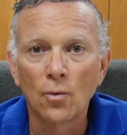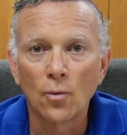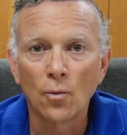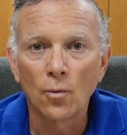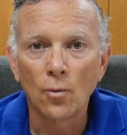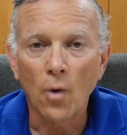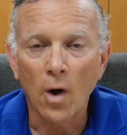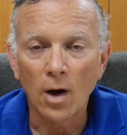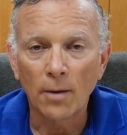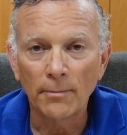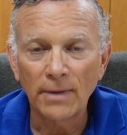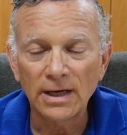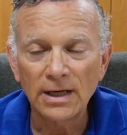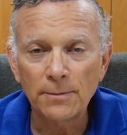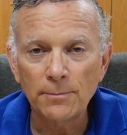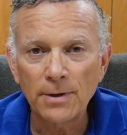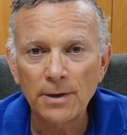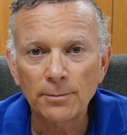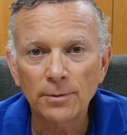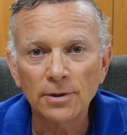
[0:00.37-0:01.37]
While many
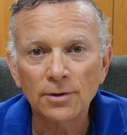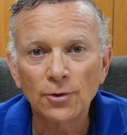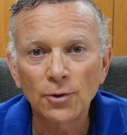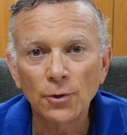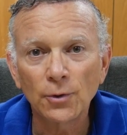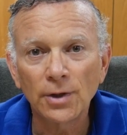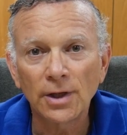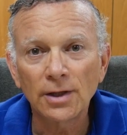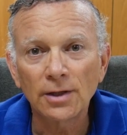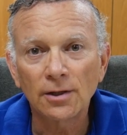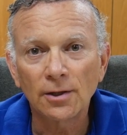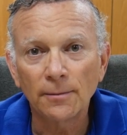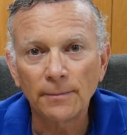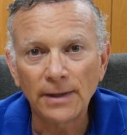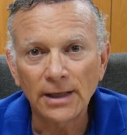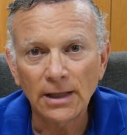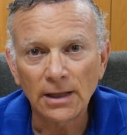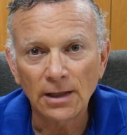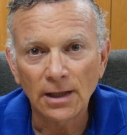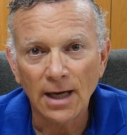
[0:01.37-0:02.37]
people tune in to
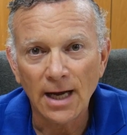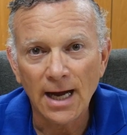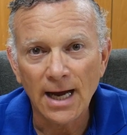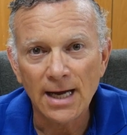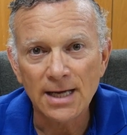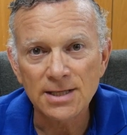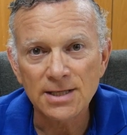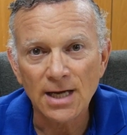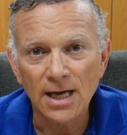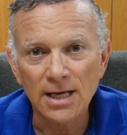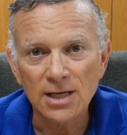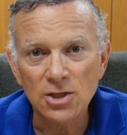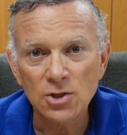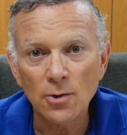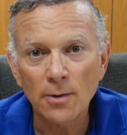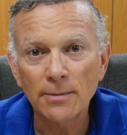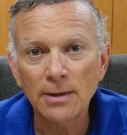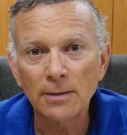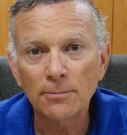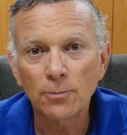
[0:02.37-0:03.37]
me as a
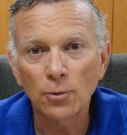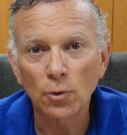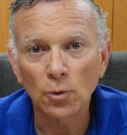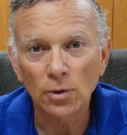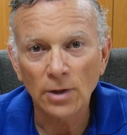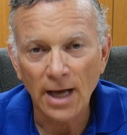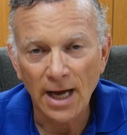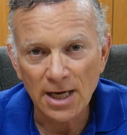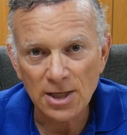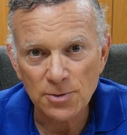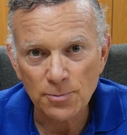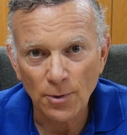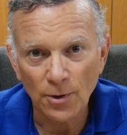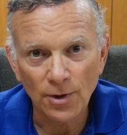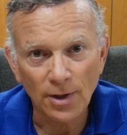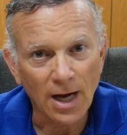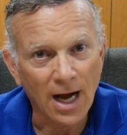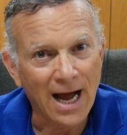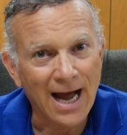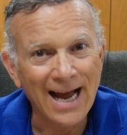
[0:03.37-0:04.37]
swimming pool expert,
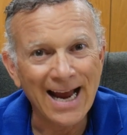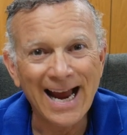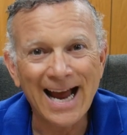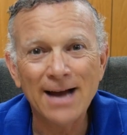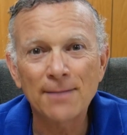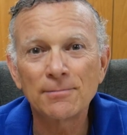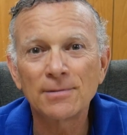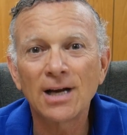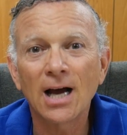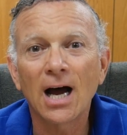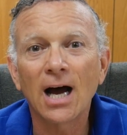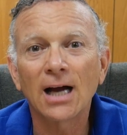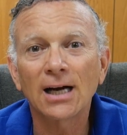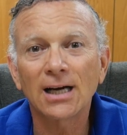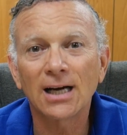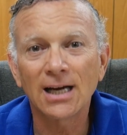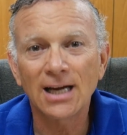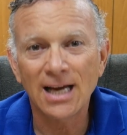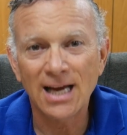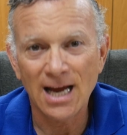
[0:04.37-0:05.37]
I am not
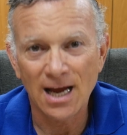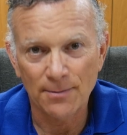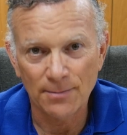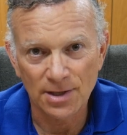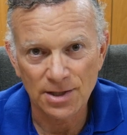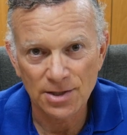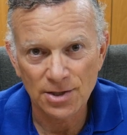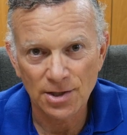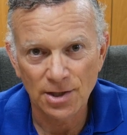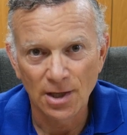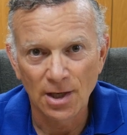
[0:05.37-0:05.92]
a chemist.